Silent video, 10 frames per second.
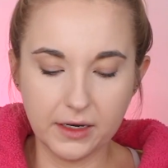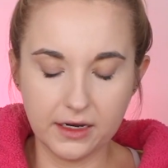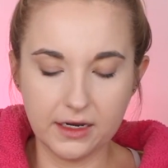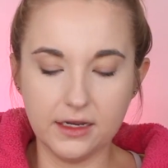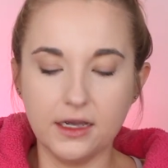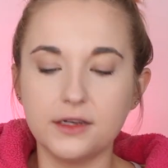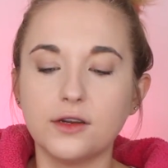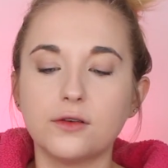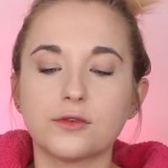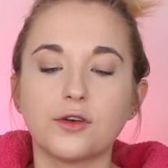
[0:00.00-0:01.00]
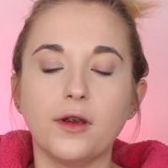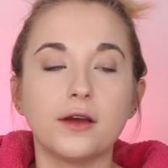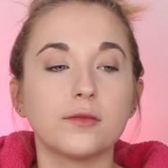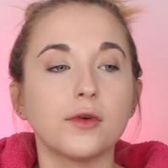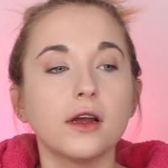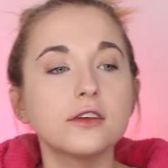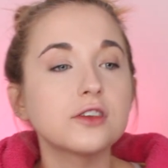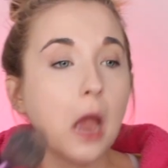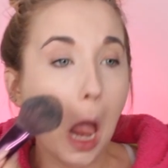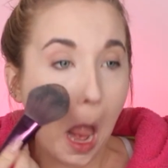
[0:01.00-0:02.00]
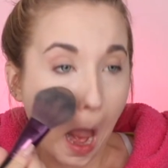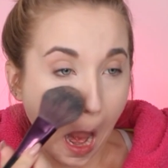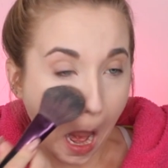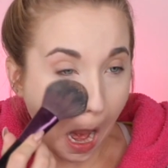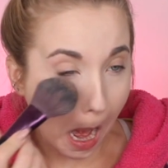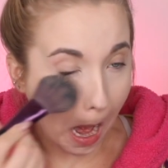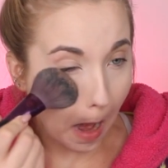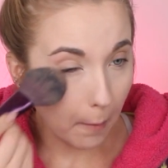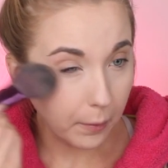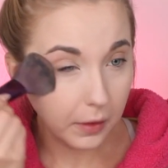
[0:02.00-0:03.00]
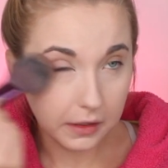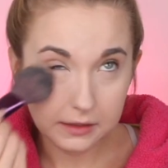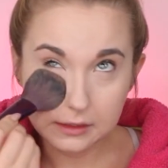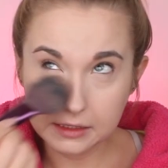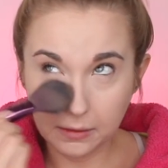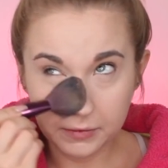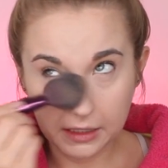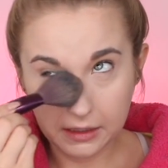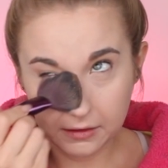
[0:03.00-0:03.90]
my Unknown Crown brush. I'm gonna stamp that